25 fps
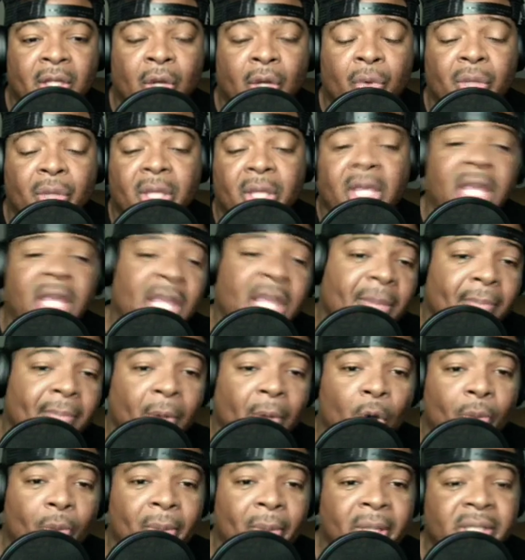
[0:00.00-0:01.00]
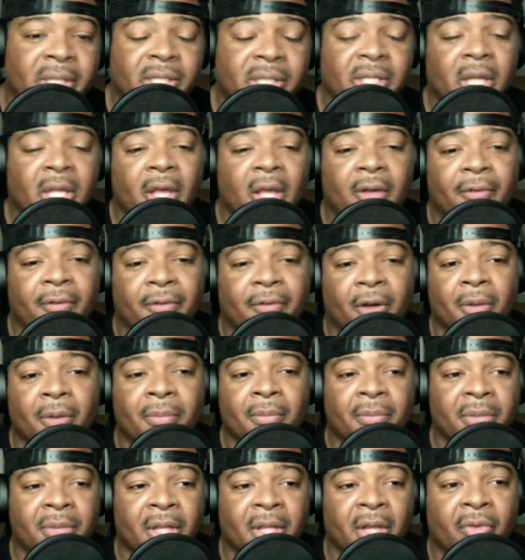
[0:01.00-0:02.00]
key moments
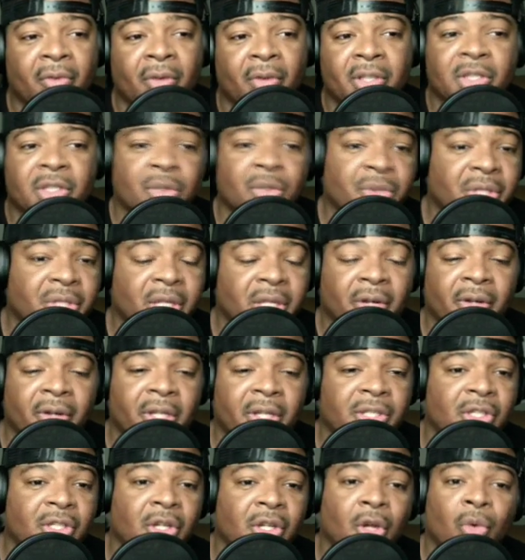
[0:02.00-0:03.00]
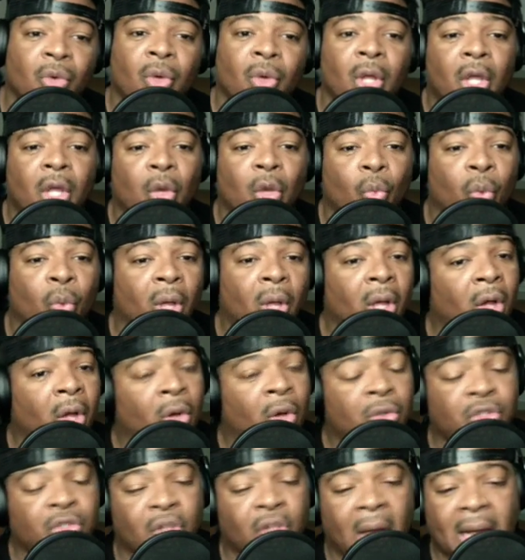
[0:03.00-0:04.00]
from the original series. You know, Will
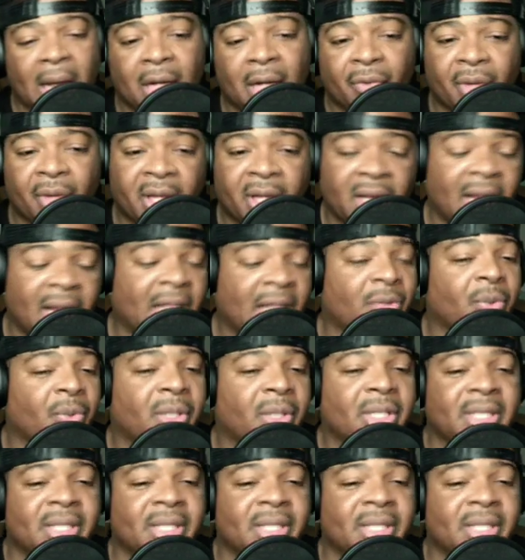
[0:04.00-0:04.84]
trying to reconnect with his